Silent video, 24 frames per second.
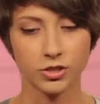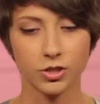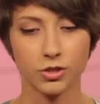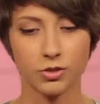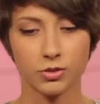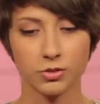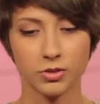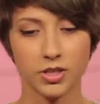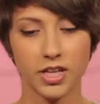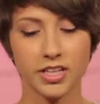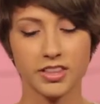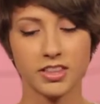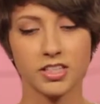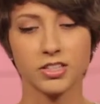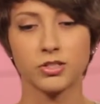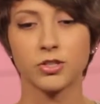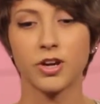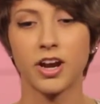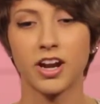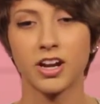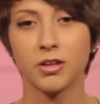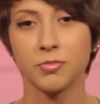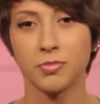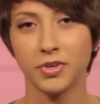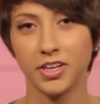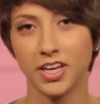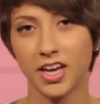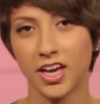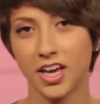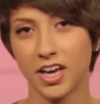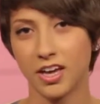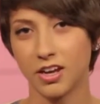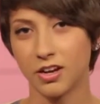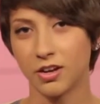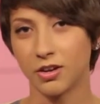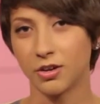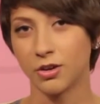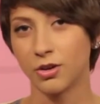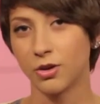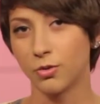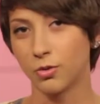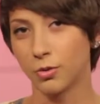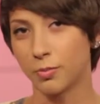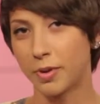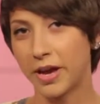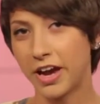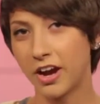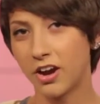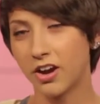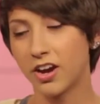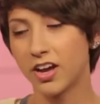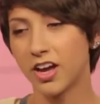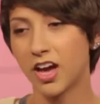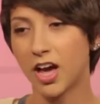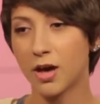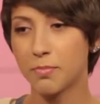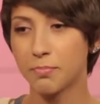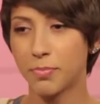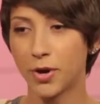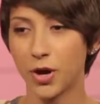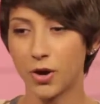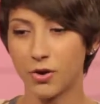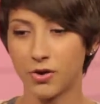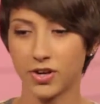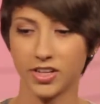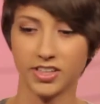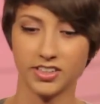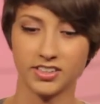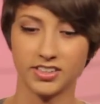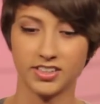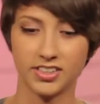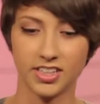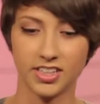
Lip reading: So let the trading begin. We're pairing up ponies